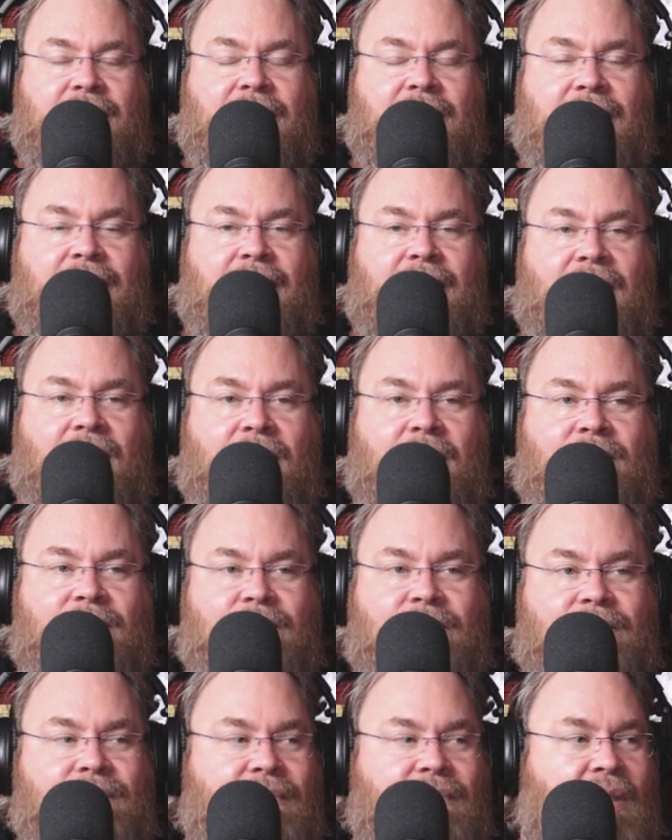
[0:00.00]

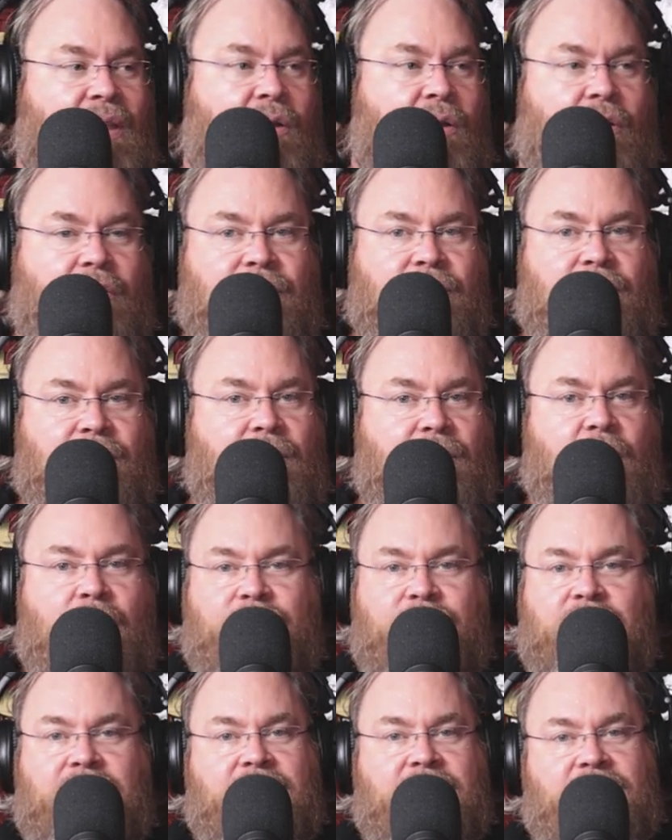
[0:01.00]
um, of of
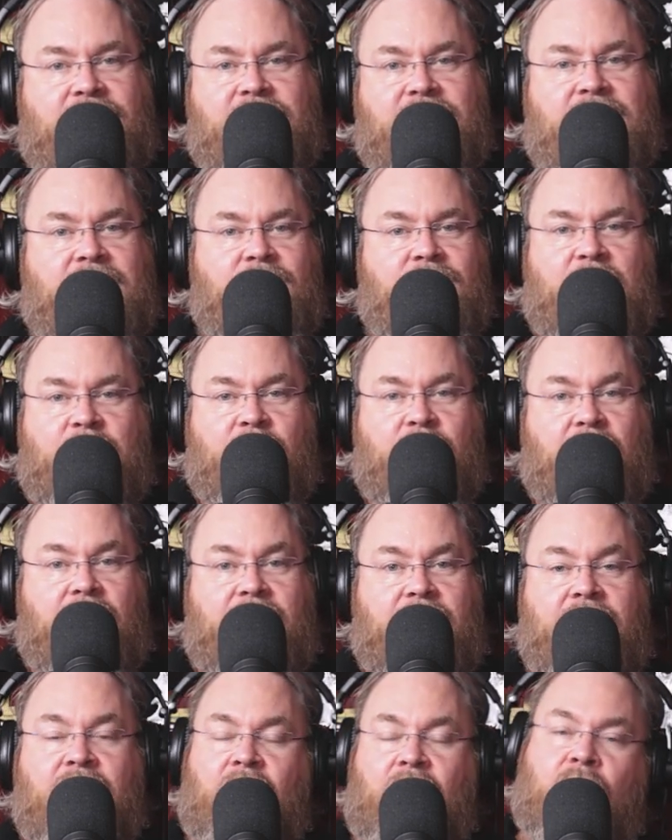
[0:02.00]
this just simply by
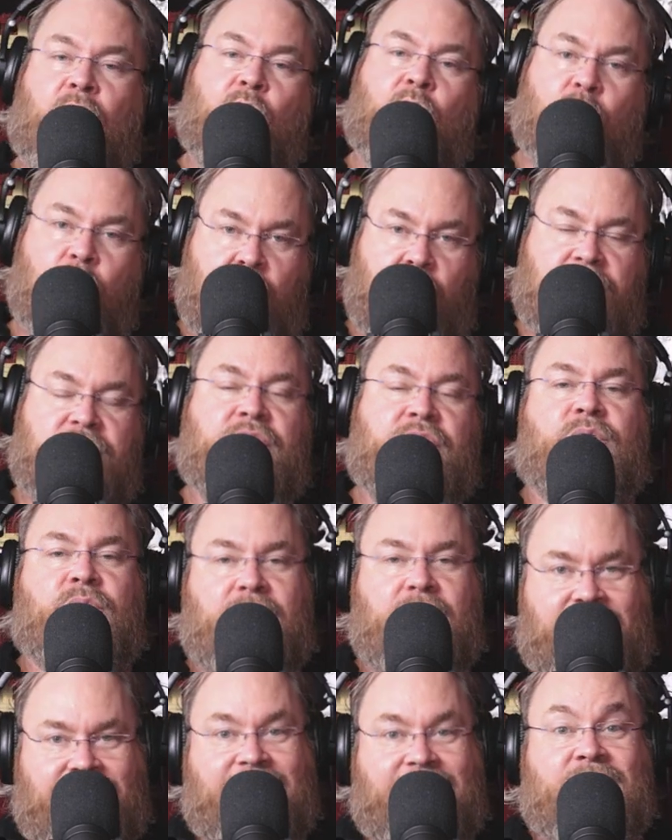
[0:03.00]
watching or
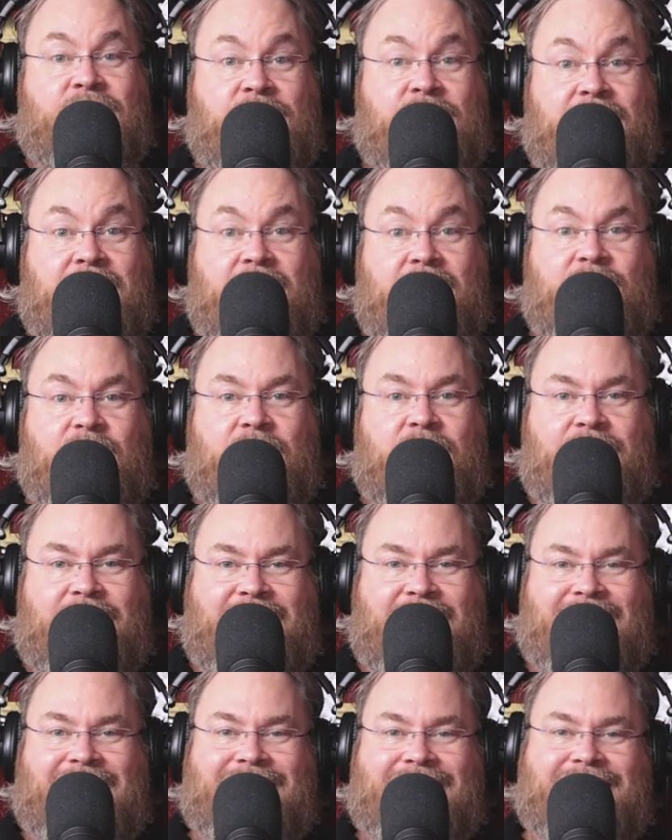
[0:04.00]
listening to another
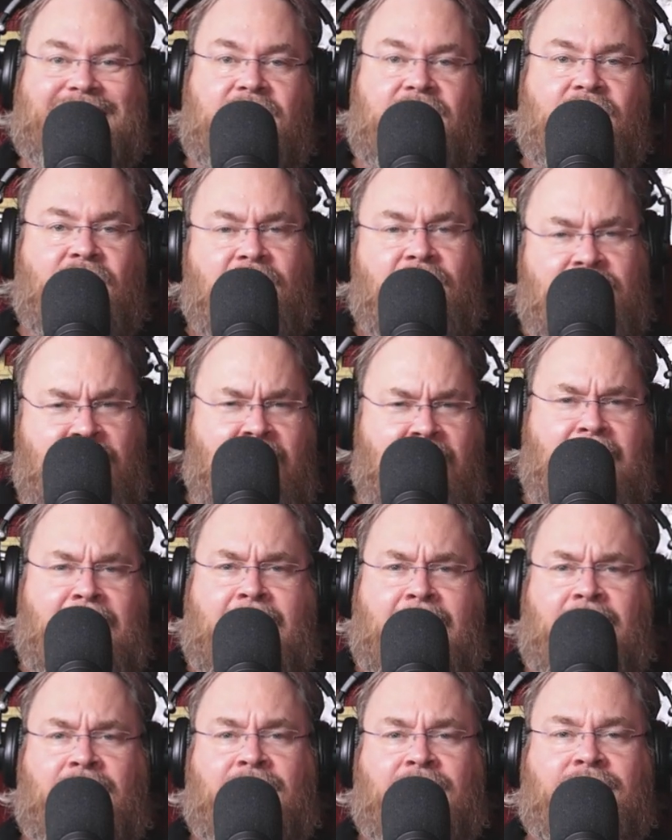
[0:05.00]
podcast and going,
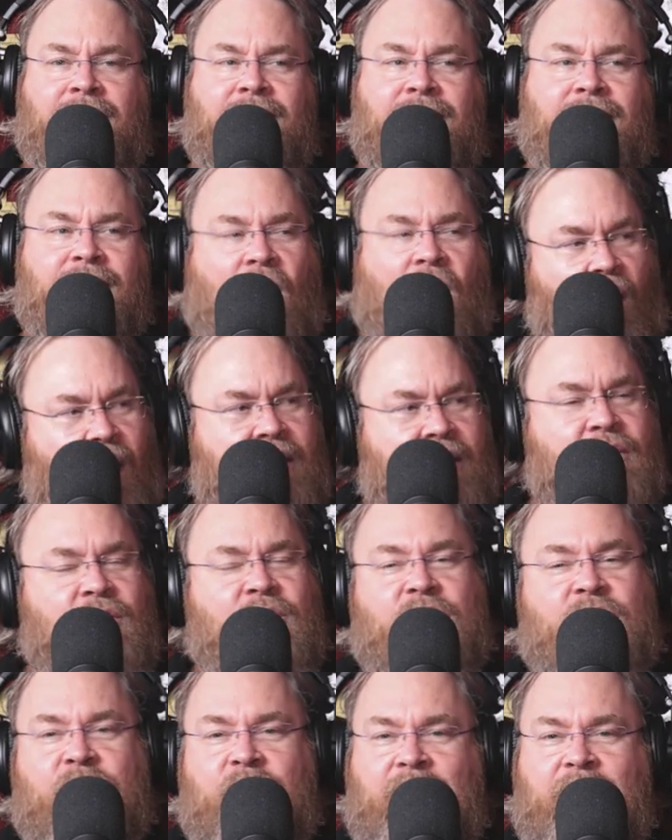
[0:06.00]
yeah, I could
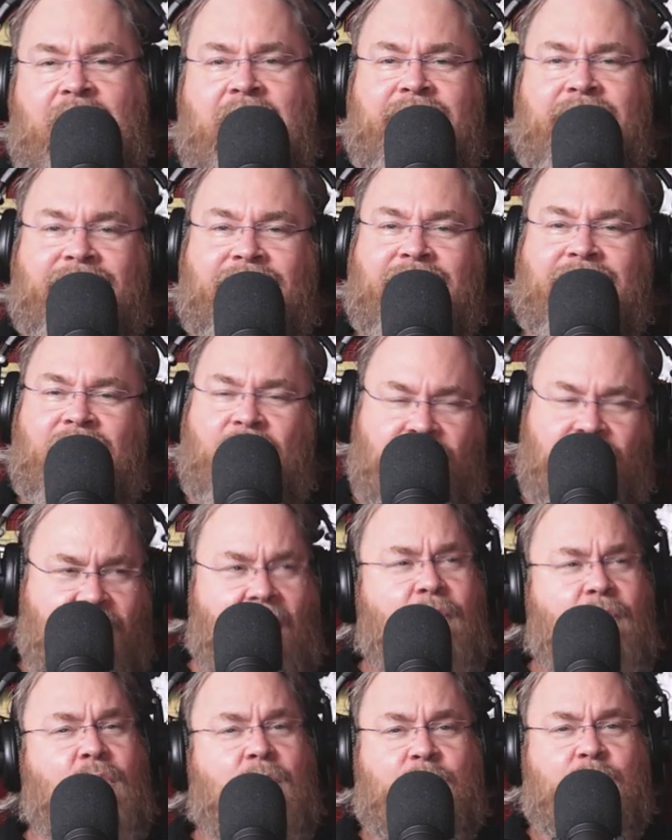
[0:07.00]
do that. That
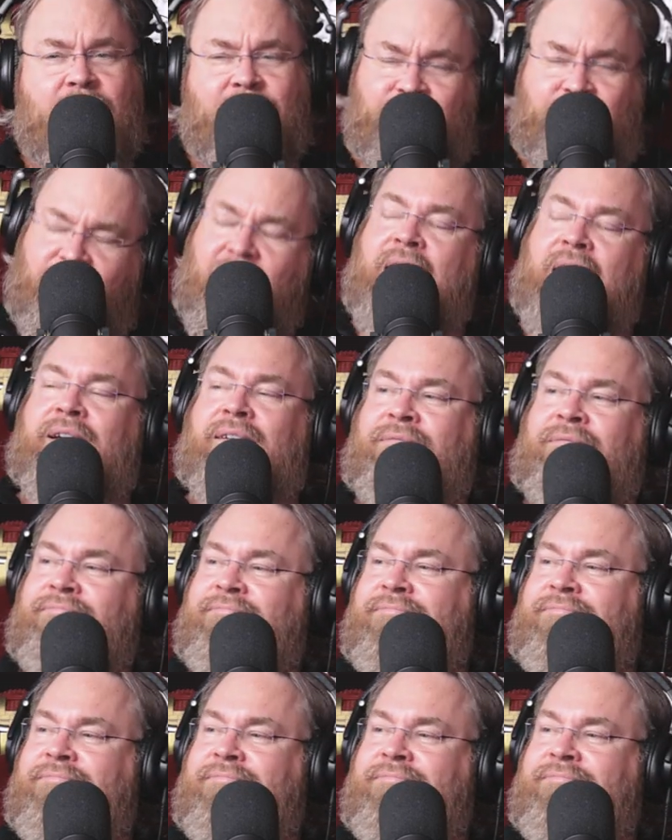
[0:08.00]
would be fun.